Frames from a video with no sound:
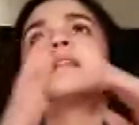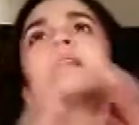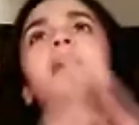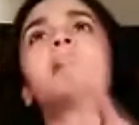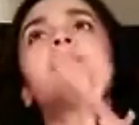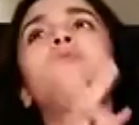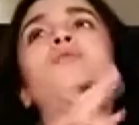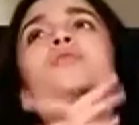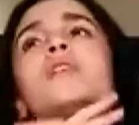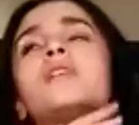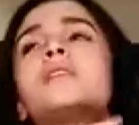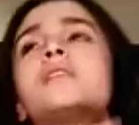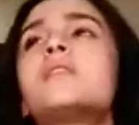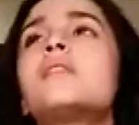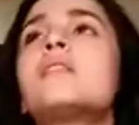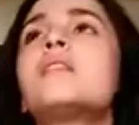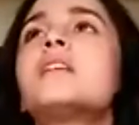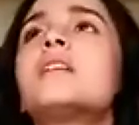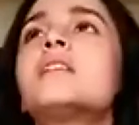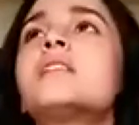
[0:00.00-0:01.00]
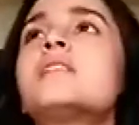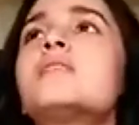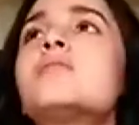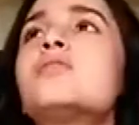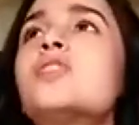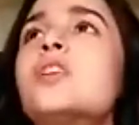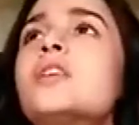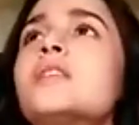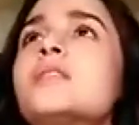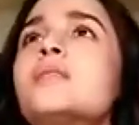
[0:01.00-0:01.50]
Nagarjuna sir is
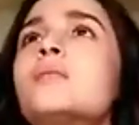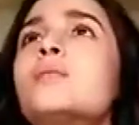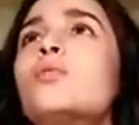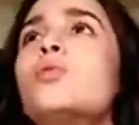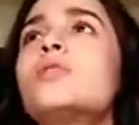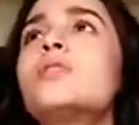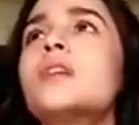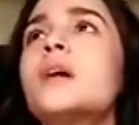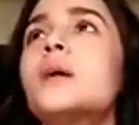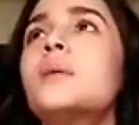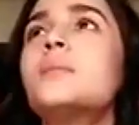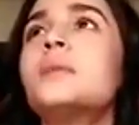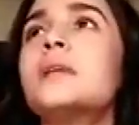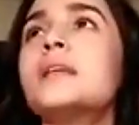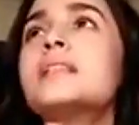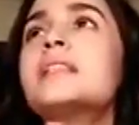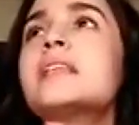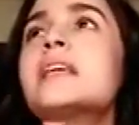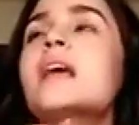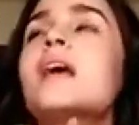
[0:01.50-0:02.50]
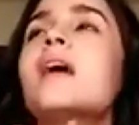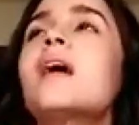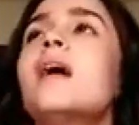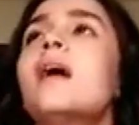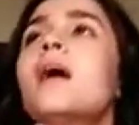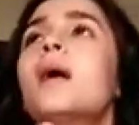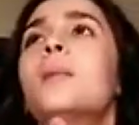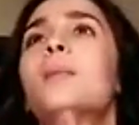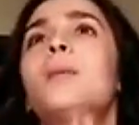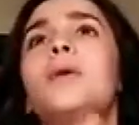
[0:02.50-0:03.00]
just the most amazing
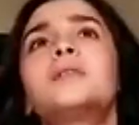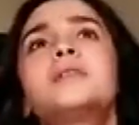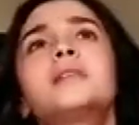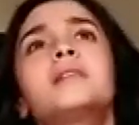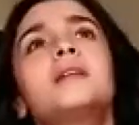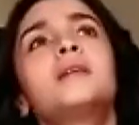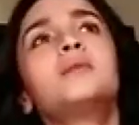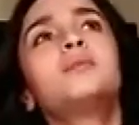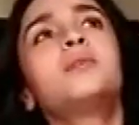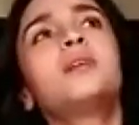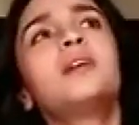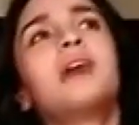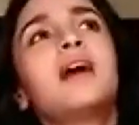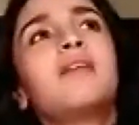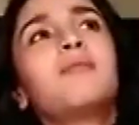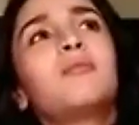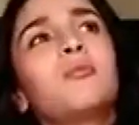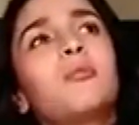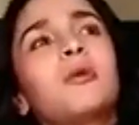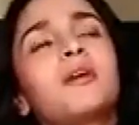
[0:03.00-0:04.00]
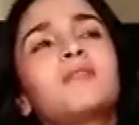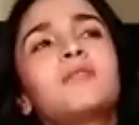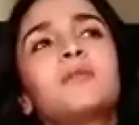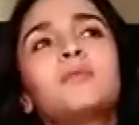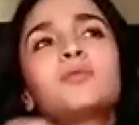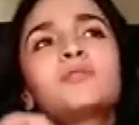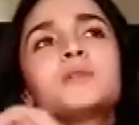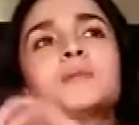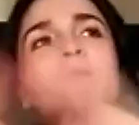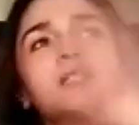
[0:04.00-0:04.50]
person that one of the
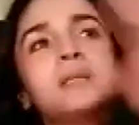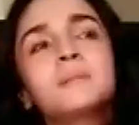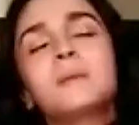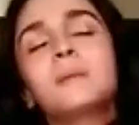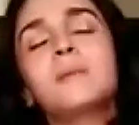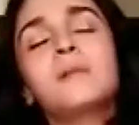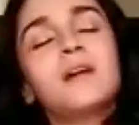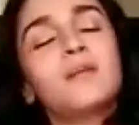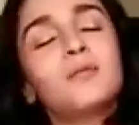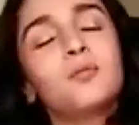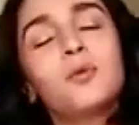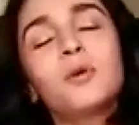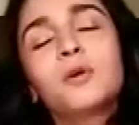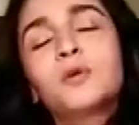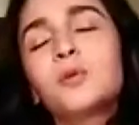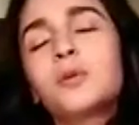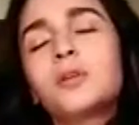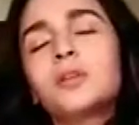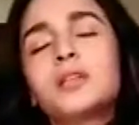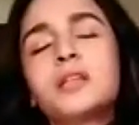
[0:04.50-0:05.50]
most amazing people I've worked with.